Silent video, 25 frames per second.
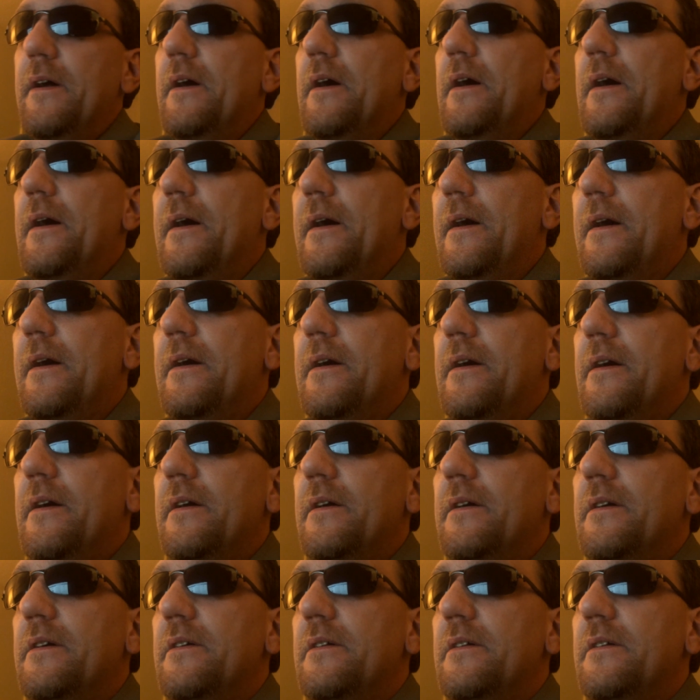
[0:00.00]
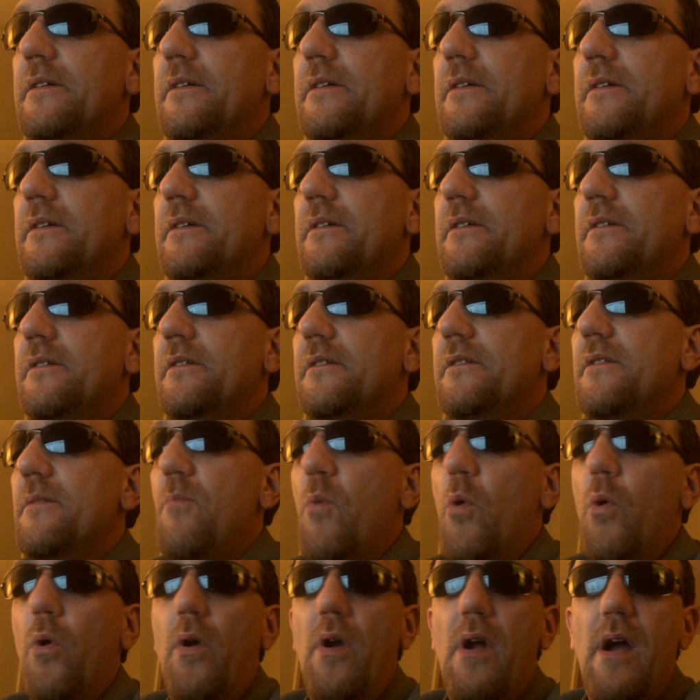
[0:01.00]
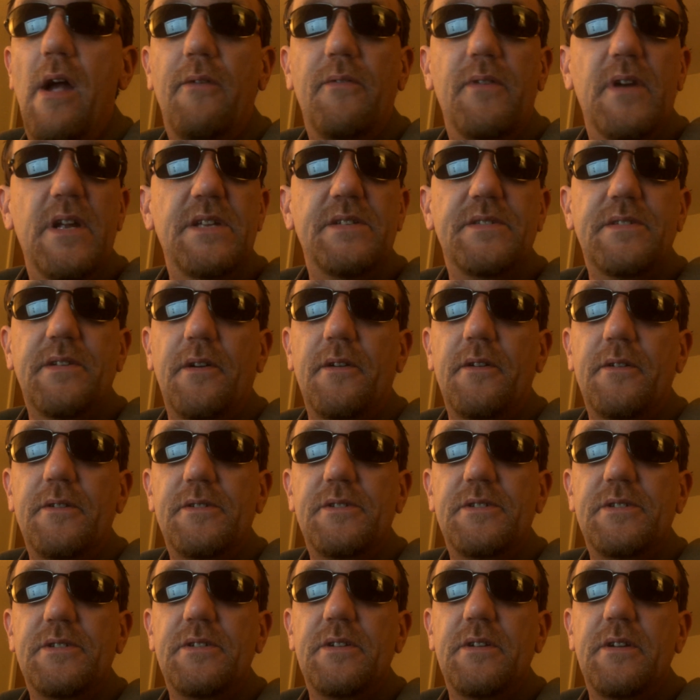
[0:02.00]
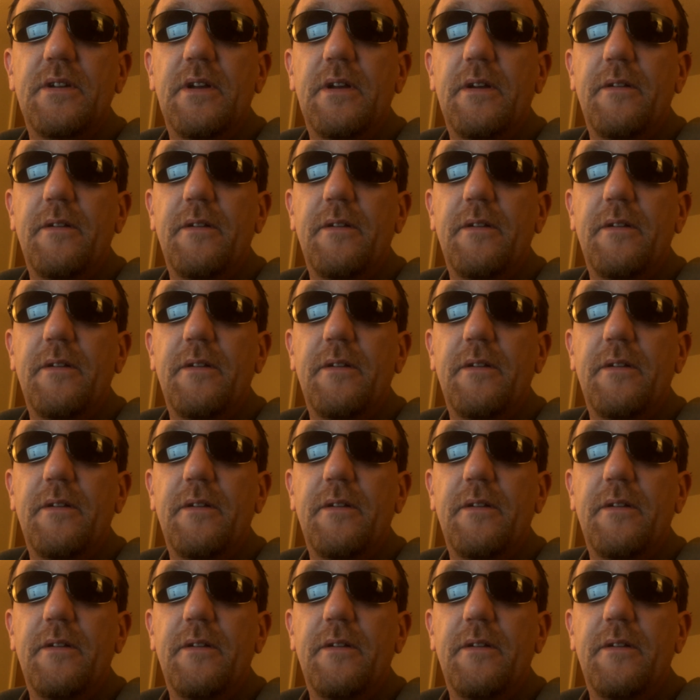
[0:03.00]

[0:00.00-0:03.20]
the more I research